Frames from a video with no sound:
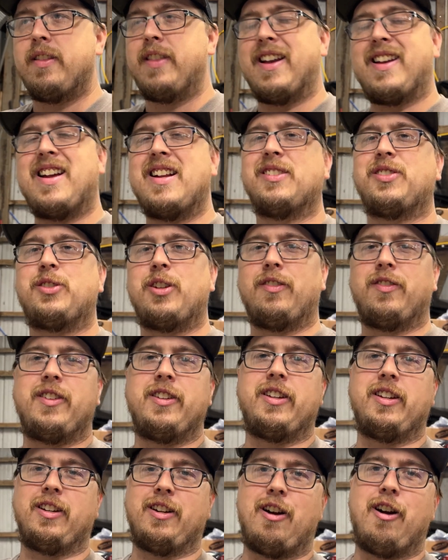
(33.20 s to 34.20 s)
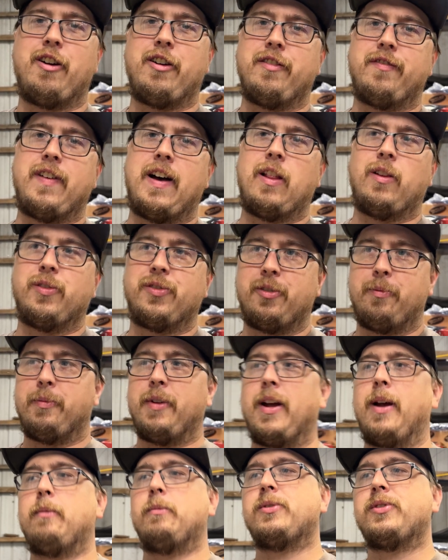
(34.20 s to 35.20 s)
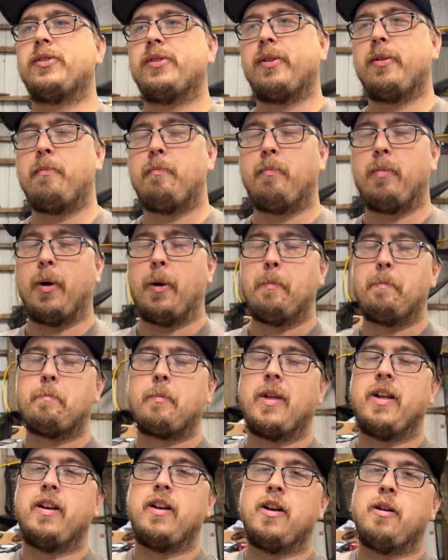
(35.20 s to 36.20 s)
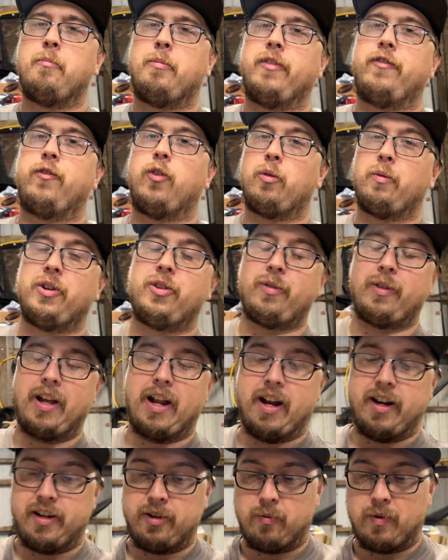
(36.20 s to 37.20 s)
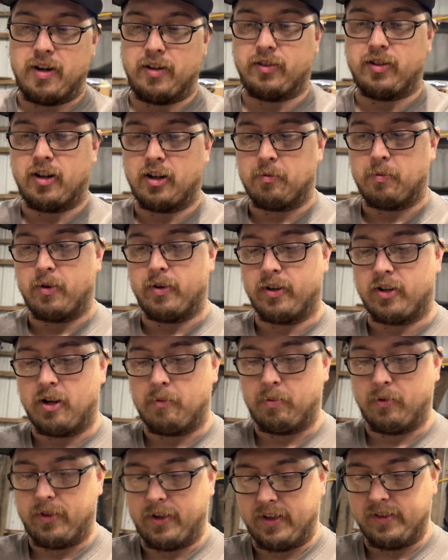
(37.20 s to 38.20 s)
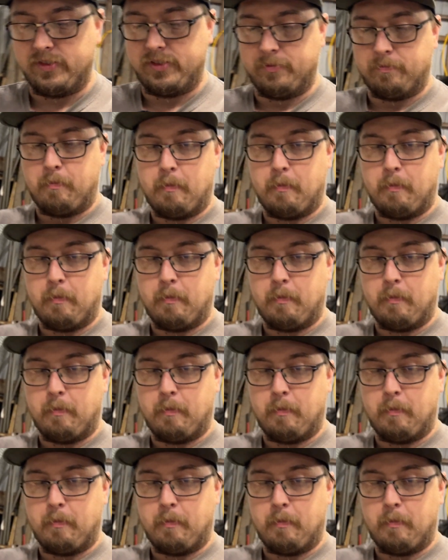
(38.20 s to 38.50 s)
that kind of stuff can get hard to follow sometimes. But before we do that, I did want to talk about a couple things.